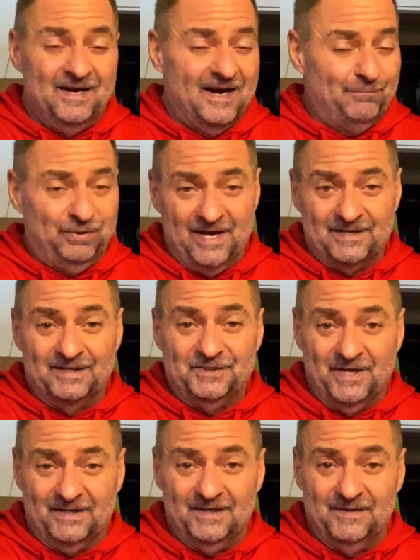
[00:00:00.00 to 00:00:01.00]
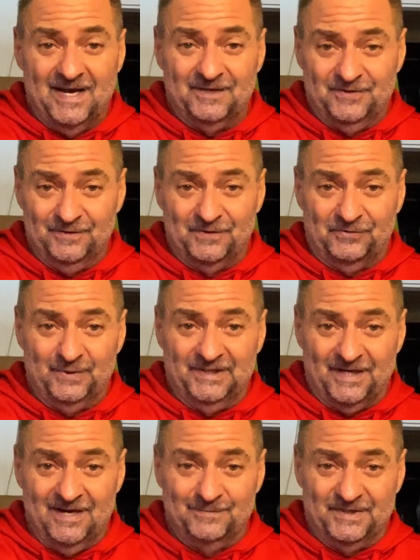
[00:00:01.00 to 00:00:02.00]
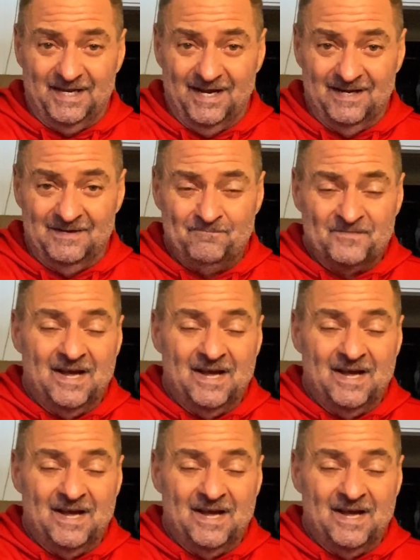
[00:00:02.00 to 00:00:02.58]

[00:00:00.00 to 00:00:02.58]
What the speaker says: I plan on checking that 2 to 3 times a day,